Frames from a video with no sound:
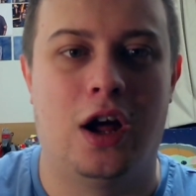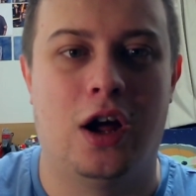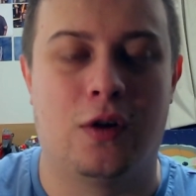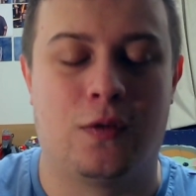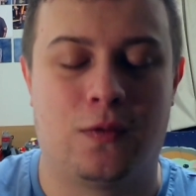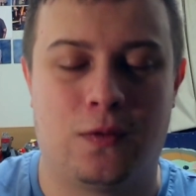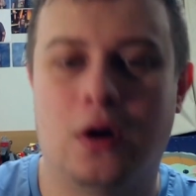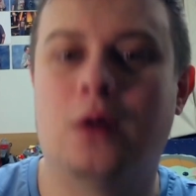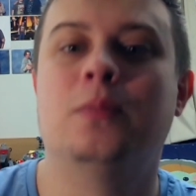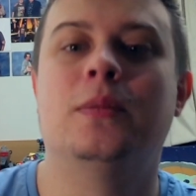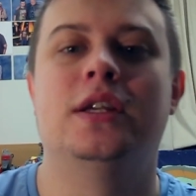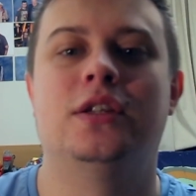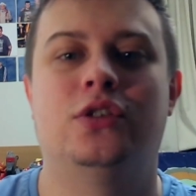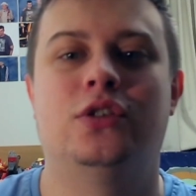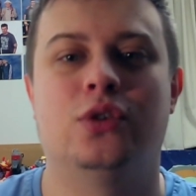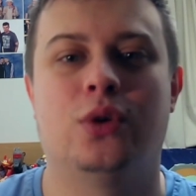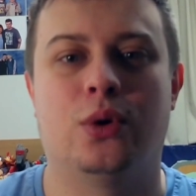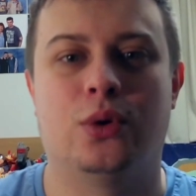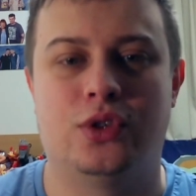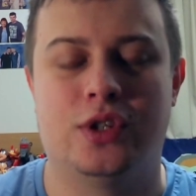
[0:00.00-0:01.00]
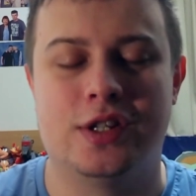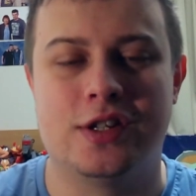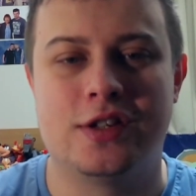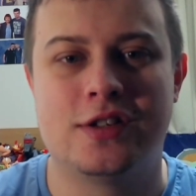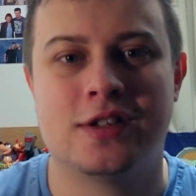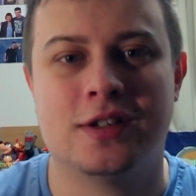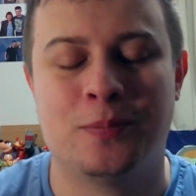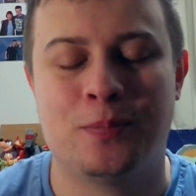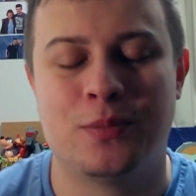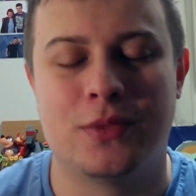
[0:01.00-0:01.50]
from these
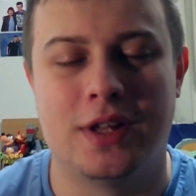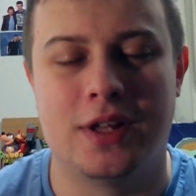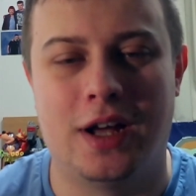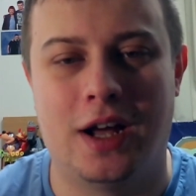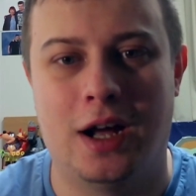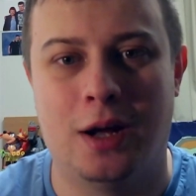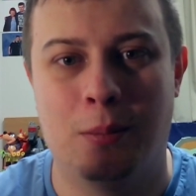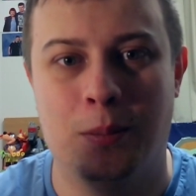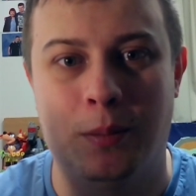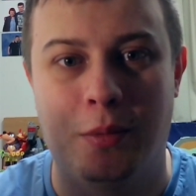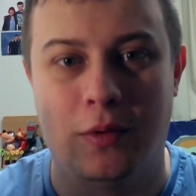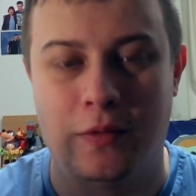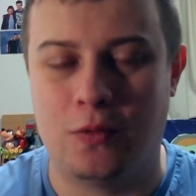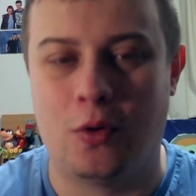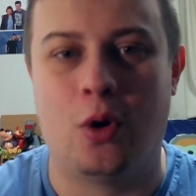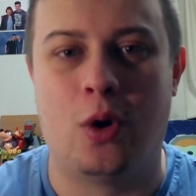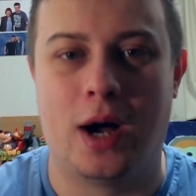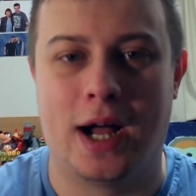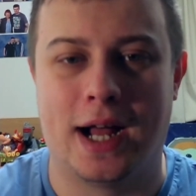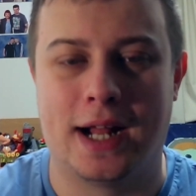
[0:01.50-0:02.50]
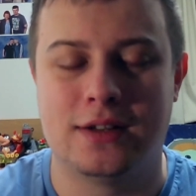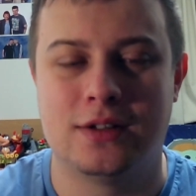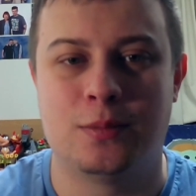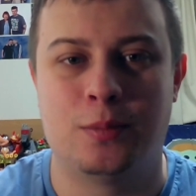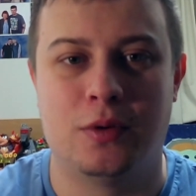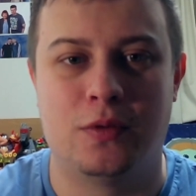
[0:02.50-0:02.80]
sources beforehand,